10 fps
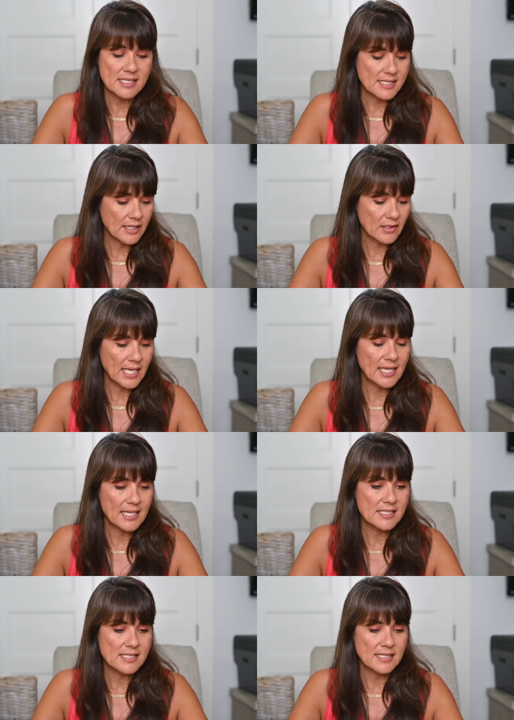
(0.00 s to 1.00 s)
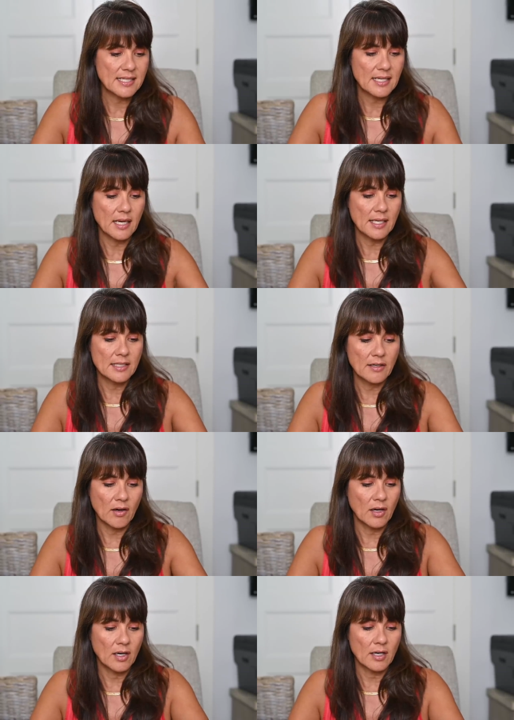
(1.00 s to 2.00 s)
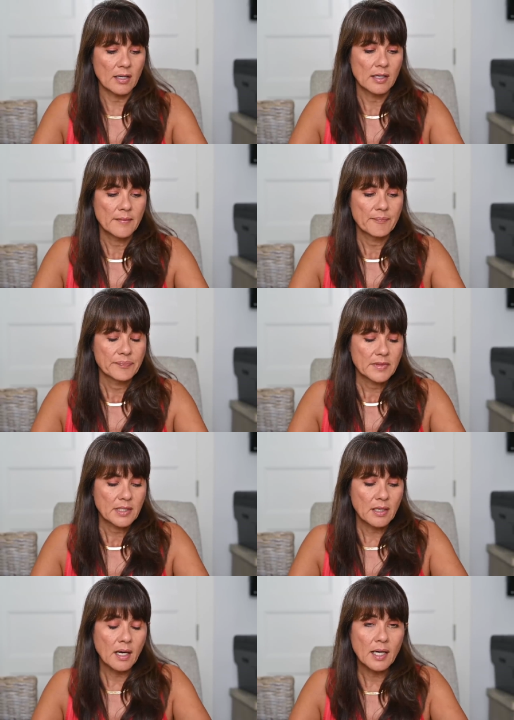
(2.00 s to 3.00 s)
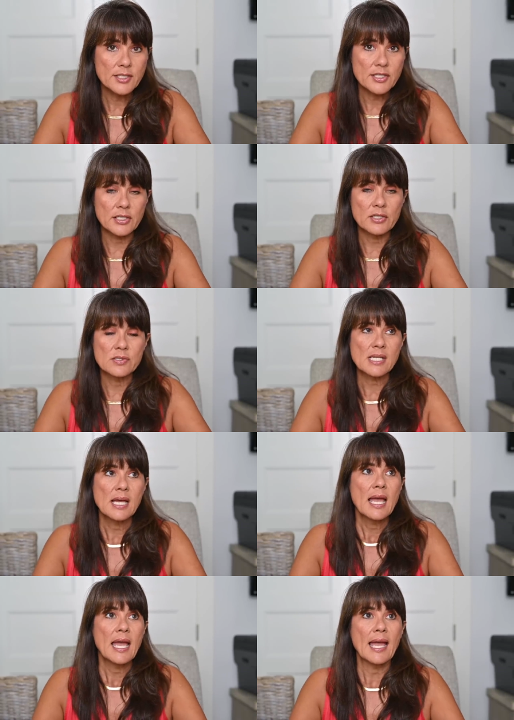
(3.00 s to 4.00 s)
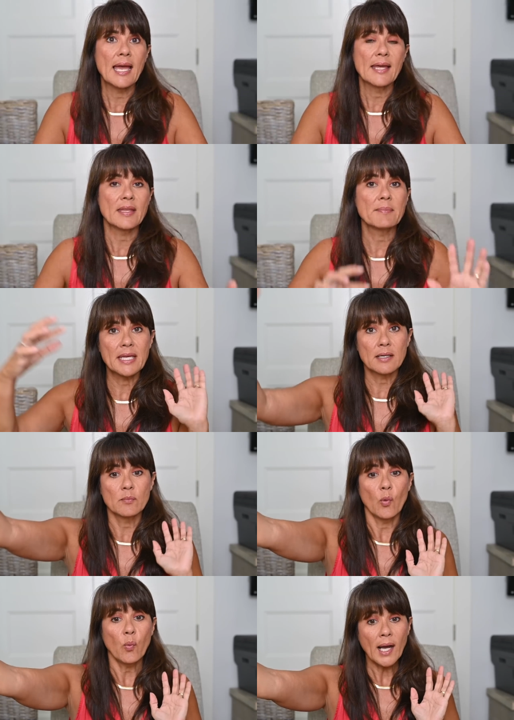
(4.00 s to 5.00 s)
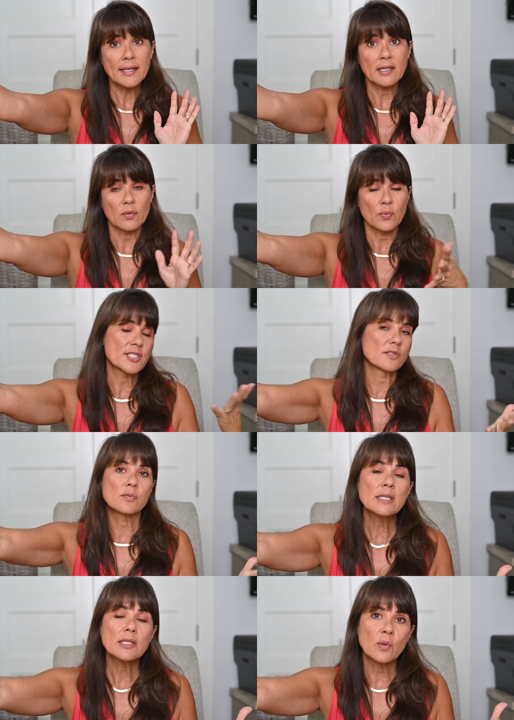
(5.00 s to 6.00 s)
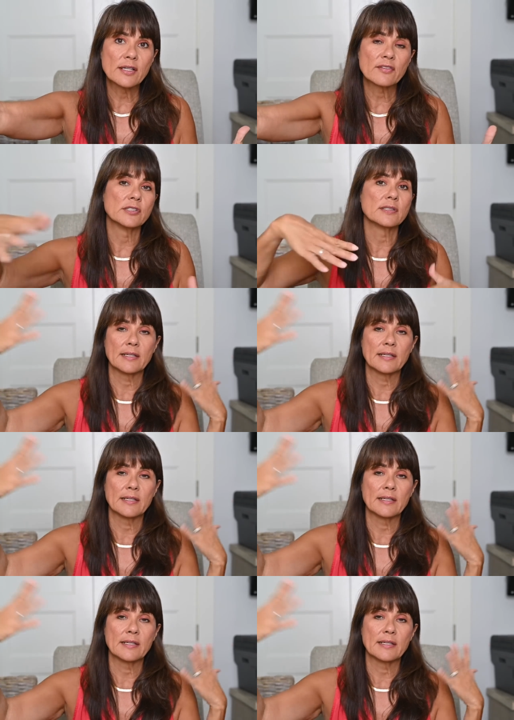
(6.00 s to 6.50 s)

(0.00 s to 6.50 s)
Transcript: staircase in our condos, and they made them wider, which is really wonderful.